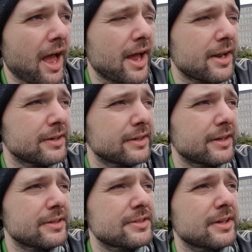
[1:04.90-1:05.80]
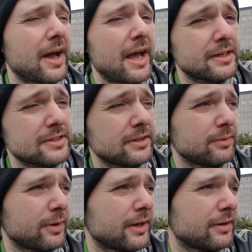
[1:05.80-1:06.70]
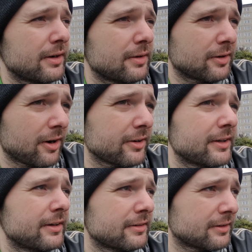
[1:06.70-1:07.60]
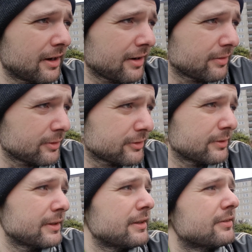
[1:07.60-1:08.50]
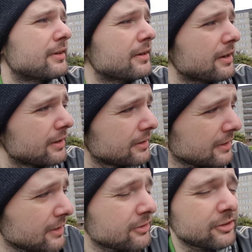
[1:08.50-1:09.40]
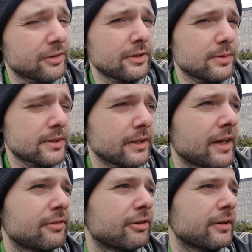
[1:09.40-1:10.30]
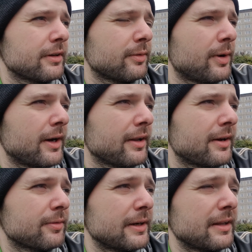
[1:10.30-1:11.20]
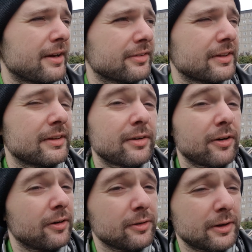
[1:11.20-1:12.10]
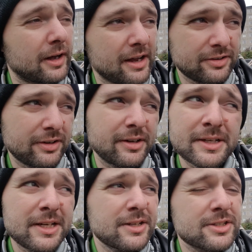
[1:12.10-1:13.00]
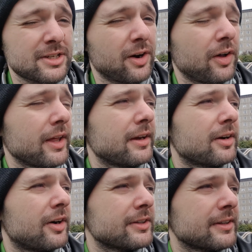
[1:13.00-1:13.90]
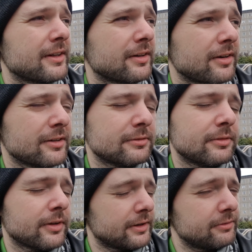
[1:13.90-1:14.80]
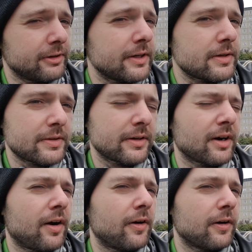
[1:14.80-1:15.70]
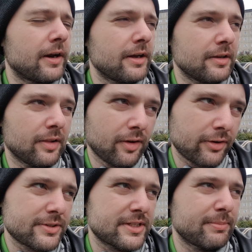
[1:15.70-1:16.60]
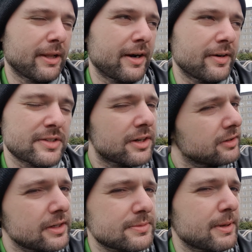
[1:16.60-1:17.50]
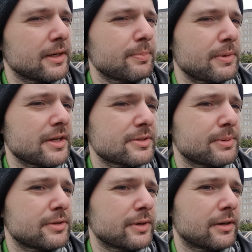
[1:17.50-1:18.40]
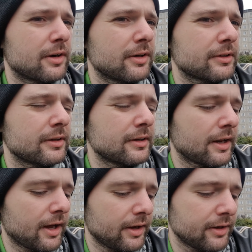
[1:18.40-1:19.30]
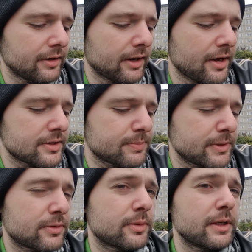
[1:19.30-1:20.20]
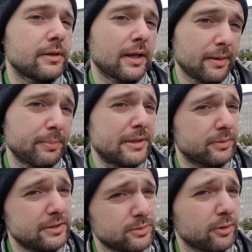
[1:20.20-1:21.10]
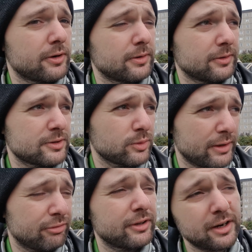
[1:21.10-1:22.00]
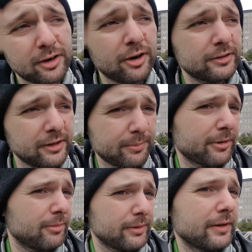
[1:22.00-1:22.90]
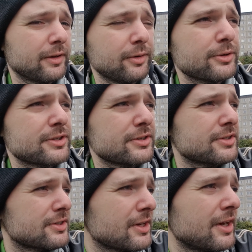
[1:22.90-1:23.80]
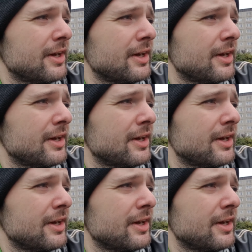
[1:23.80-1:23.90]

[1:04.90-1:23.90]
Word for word: and it's actually when Kotlin kind of was released and I started using that for a little while, I realized that they're all actually Scala and Kotlin are they're very there are a lot of similarities, not as many as between Kotlin and as between uh, between uh, Swift and Kotlin are probably the closest